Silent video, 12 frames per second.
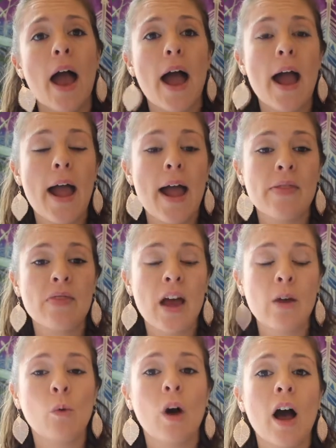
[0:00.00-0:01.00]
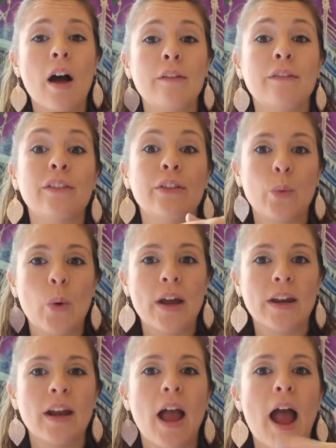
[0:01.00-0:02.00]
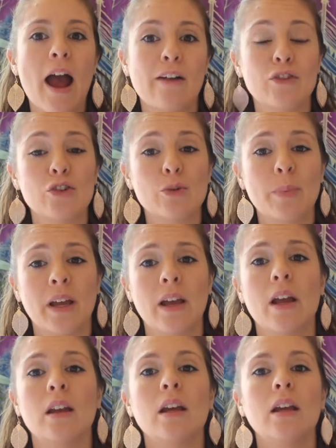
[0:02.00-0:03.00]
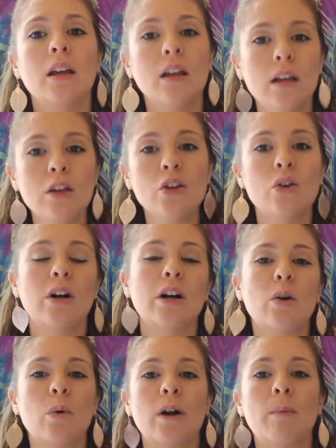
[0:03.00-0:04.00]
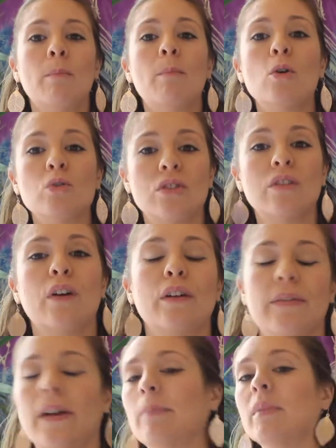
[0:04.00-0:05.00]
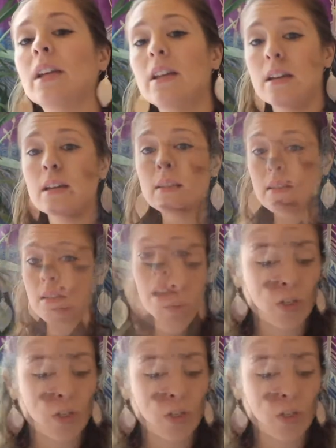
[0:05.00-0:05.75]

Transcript: and then we'll have the wedding after Japan in New York where most of our family is.